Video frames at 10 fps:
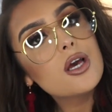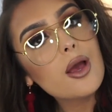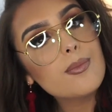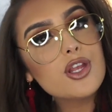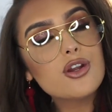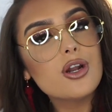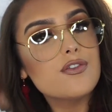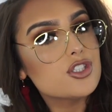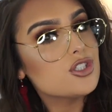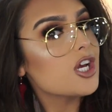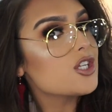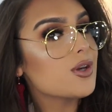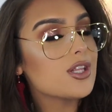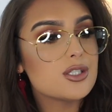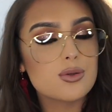I mean, you don't have to just
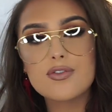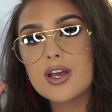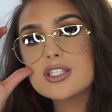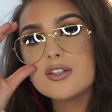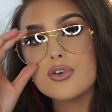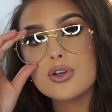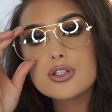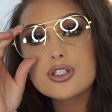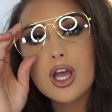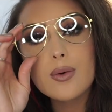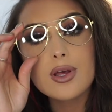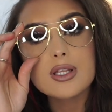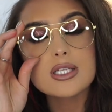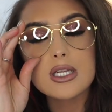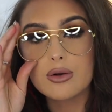wear these to a festival. You can so wear
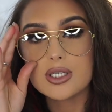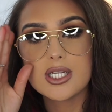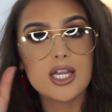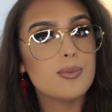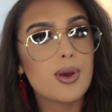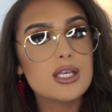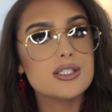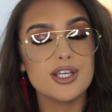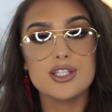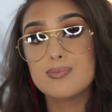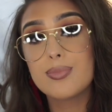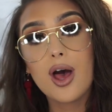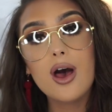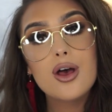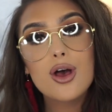these like on a daily basis.
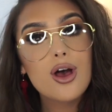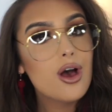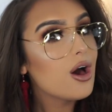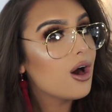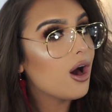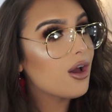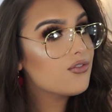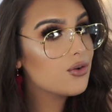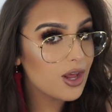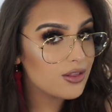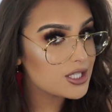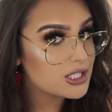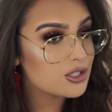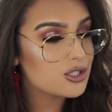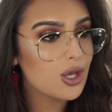But I feel like
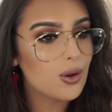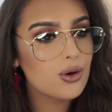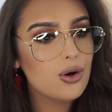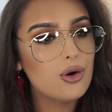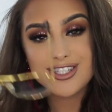these look so cool.